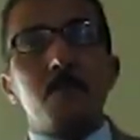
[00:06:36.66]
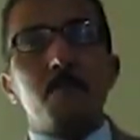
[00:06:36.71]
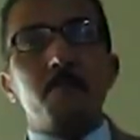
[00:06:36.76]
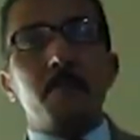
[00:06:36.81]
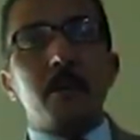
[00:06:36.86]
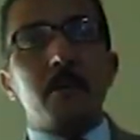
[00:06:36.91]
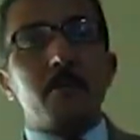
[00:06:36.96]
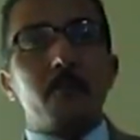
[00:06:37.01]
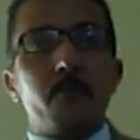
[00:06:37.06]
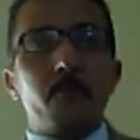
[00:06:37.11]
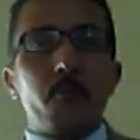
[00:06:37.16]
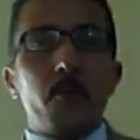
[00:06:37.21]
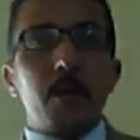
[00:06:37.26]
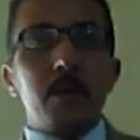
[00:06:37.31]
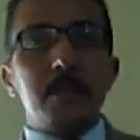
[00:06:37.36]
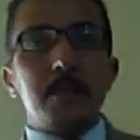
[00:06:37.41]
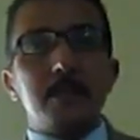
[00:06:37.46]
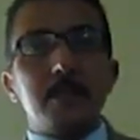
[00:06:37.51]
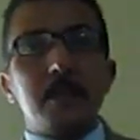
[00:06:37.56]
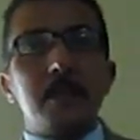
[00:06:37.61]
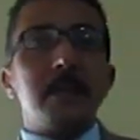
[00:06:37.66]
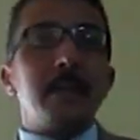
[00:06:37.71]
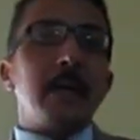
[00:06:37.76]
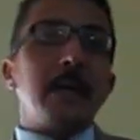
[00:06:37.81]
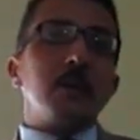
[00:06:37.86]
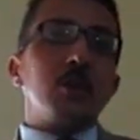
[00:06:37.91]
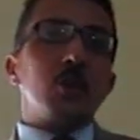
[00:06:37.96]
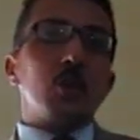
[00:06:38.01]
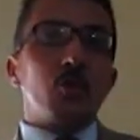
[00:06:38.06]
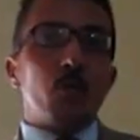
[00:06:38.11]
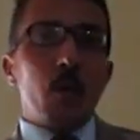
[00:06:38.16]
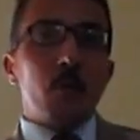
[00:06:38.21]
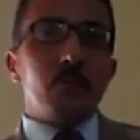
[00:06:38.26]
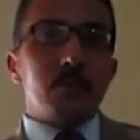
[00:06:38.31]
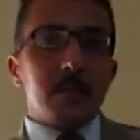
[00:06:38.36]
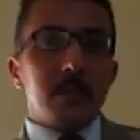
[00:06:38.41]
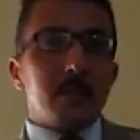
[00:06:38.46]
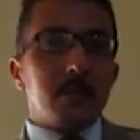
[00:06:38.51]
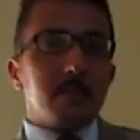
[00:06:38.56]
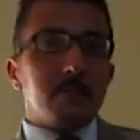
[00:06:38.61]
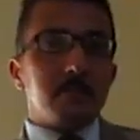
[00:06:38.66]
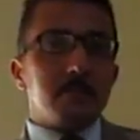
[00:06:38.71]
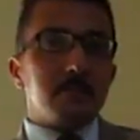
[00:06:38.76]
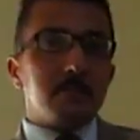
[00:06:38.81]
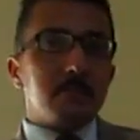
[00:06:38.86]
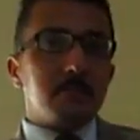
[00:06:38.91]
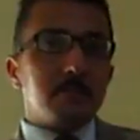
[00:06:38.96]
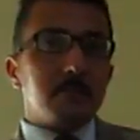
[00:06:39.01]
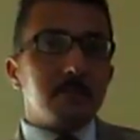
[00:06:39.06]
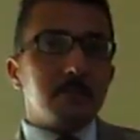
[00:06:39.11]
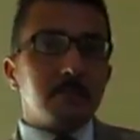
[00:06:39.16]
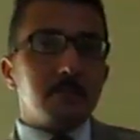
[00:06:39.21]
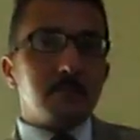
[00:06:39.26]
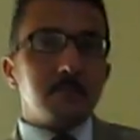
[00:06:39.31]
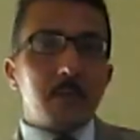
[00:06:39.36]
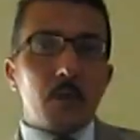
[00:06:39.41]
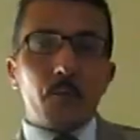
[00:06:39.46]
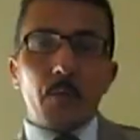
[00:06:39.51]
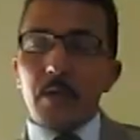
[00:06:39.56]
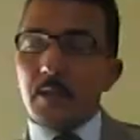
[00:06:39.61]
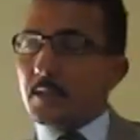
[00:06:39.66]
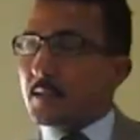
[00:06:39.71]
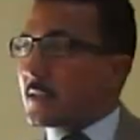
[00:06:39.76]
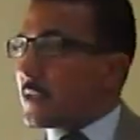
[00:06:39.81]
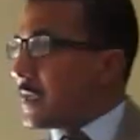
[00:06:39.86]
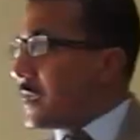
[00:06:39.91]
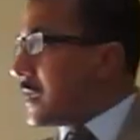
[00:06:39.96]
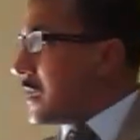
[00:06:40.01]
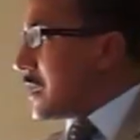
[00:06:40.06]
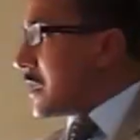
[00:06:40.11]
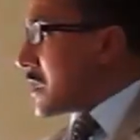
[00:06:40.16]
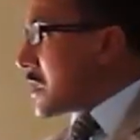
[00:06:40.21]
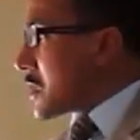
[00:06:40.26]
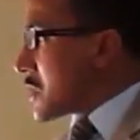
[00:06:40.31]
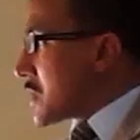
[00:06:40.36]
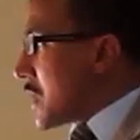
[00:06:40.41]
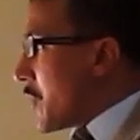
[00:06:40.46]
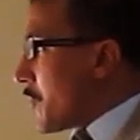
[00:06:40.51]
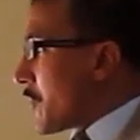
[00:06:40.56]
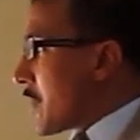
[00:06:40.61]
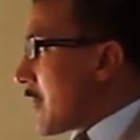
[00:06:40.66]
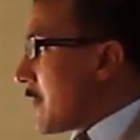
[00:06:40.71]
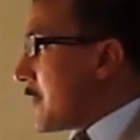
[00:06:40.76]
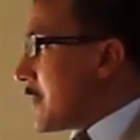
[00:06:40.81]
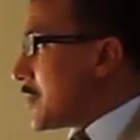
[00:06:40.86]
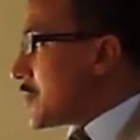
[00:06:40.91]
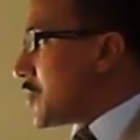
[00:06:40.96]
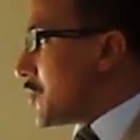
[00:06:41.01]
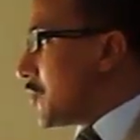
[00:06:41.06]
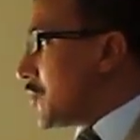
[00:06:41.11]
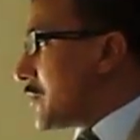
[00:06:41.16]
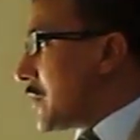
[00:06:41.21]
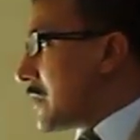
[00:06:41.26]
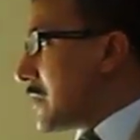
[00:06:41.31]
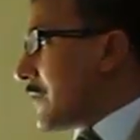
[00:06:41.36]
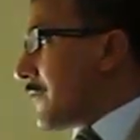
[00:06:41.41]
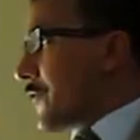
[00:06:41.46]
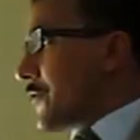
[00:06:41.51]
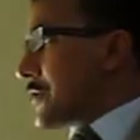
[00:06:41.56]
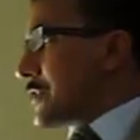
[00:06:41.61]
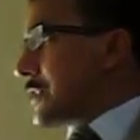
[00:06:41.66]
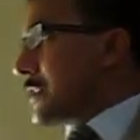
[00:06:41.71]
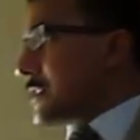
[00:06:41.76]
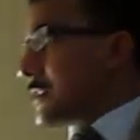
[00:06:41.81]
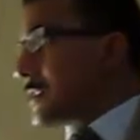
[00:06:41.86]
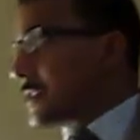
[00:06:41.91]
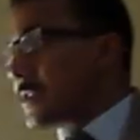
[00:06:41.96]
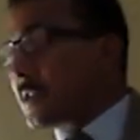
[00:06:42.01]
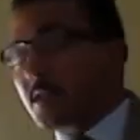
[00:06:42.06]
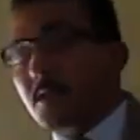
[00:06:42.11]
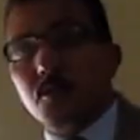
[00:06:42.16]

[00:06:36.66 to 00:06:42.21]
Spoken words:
paraphrasing, and quoting. Right. Now coming to the differences.